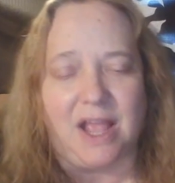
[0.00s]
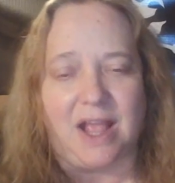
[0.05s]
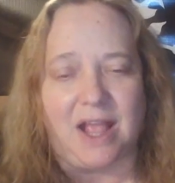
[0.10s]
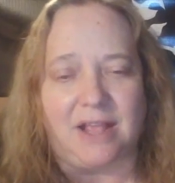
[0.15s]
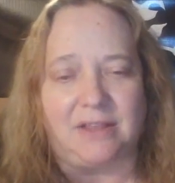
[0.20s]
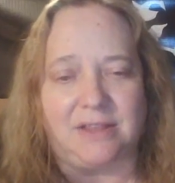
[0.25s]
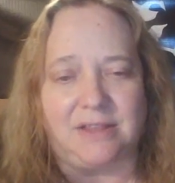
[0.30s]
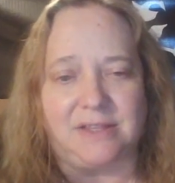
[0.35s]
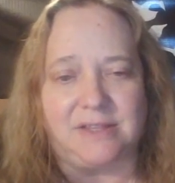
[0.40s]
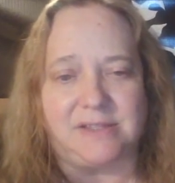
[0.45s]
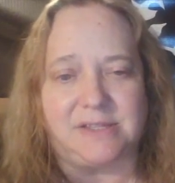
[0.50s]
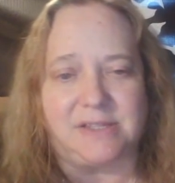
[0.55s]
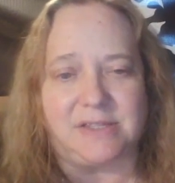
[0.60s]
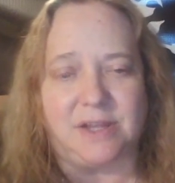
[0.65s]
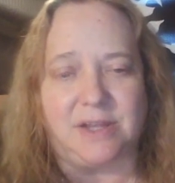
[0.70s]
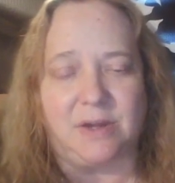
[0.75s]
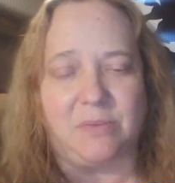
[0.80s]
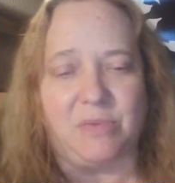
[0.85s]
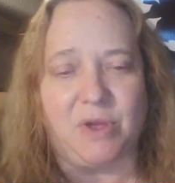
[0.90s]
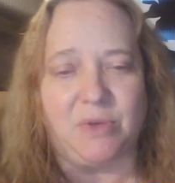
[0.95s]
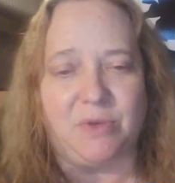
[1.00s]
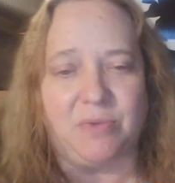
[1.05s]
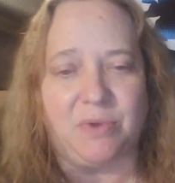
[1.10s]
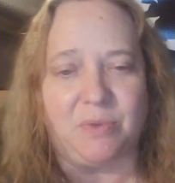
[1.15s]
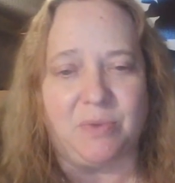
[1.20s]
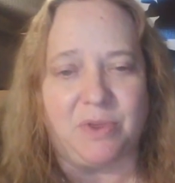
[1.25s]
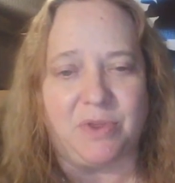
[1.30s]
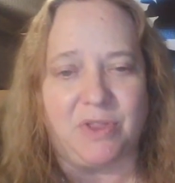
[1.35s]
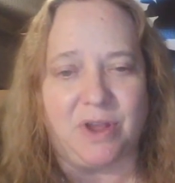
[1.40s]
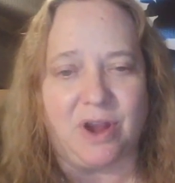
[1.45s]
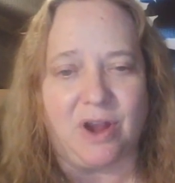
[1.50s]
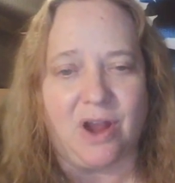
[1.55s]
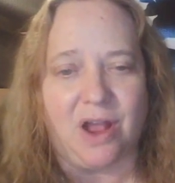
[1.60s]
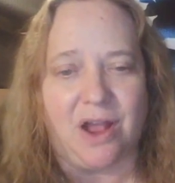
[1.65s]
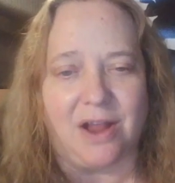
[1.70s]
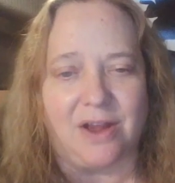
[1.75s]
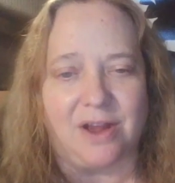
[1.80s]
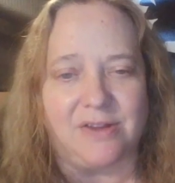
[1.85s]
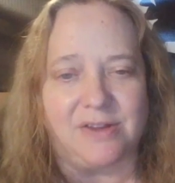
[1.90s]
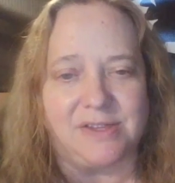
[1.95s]
And let's sit a moment with our
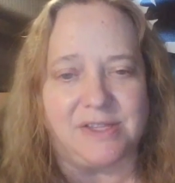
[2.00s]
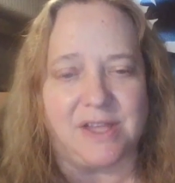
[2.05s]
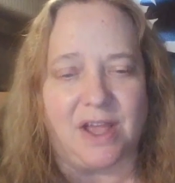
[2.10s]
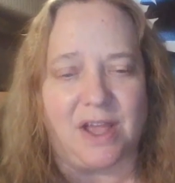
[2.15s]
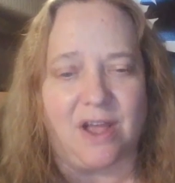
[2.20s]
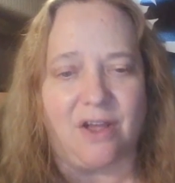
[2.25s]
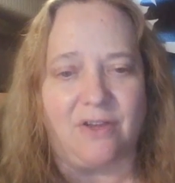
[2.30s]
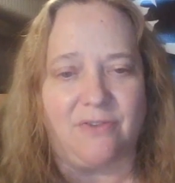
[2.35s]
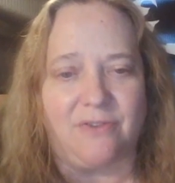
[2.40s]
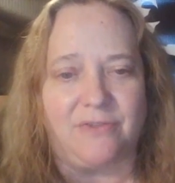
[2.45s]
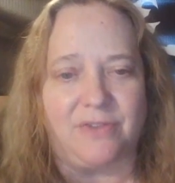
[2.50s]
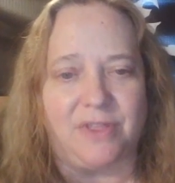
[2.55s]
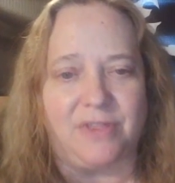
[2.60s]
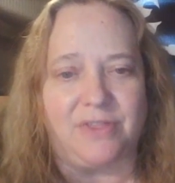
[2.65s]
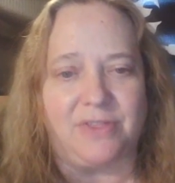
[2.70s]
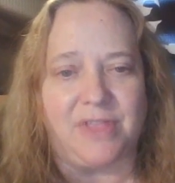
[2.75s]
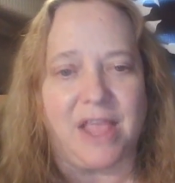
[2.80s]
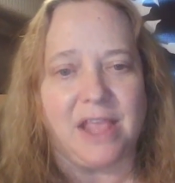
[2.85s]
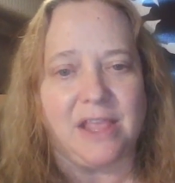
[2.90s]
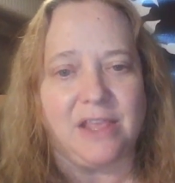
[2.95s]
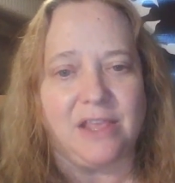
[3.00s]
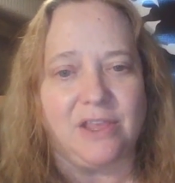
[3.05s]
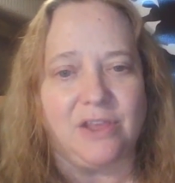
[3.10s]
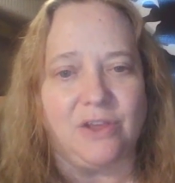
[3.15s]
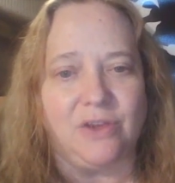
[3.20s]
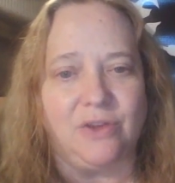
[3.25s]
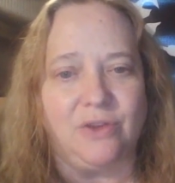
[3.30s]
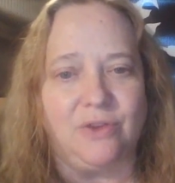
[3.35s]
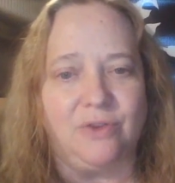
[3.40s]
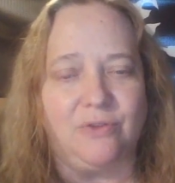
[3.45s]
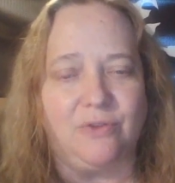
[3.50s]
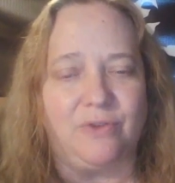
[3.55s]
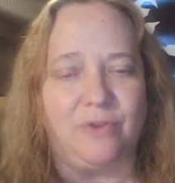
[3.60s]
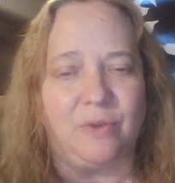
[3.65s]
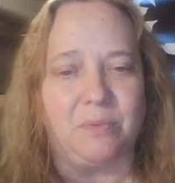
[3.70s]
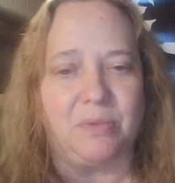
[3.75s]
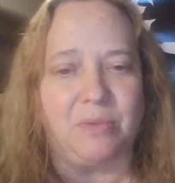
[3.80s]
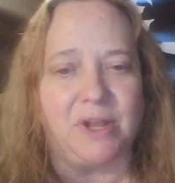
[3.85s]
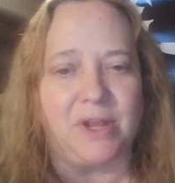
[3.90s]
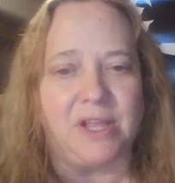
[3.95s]
higher self and thank you for
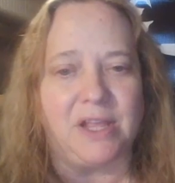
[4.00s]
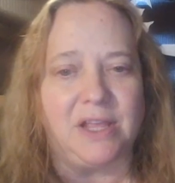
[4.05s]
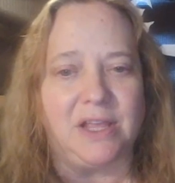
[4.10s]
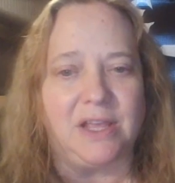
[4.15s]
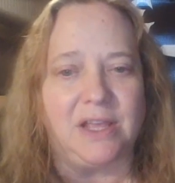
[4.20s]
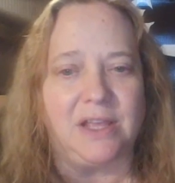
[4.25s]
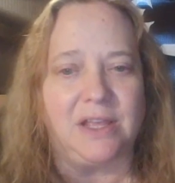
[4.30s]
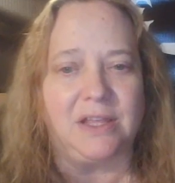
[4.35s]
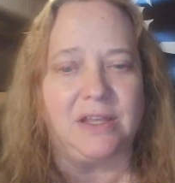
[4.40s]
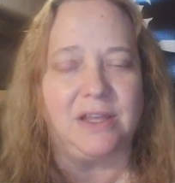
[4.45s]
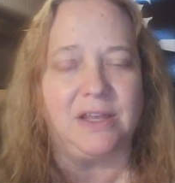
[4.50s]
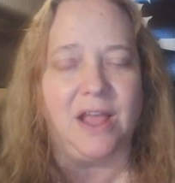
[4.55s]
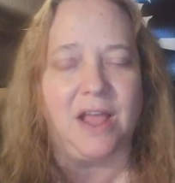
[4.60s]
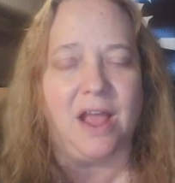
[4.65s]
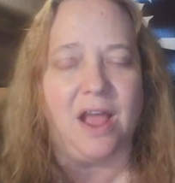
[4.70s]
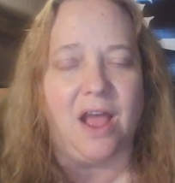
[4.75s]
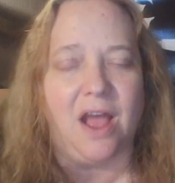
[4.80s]
bringing in